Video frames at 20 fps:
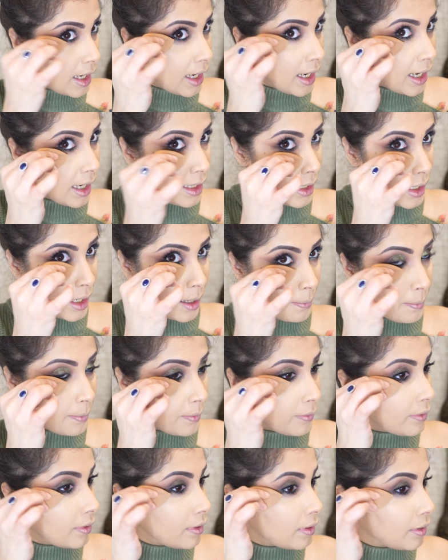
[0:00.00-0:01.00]
end
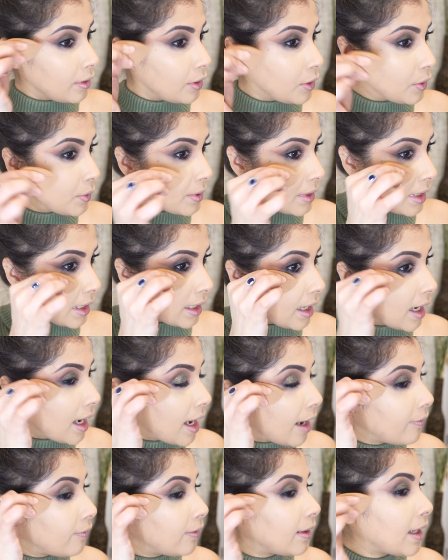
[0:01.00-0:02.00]
up using
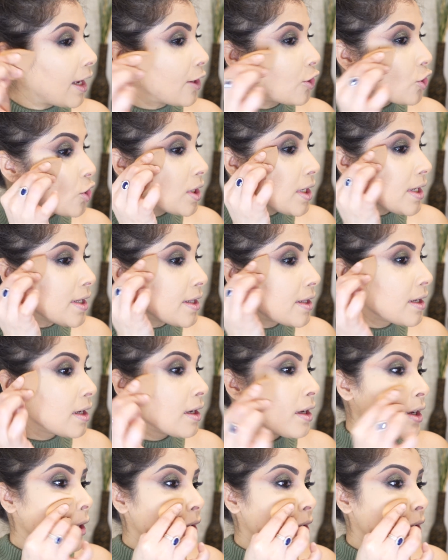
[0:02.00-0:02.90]
half lashes.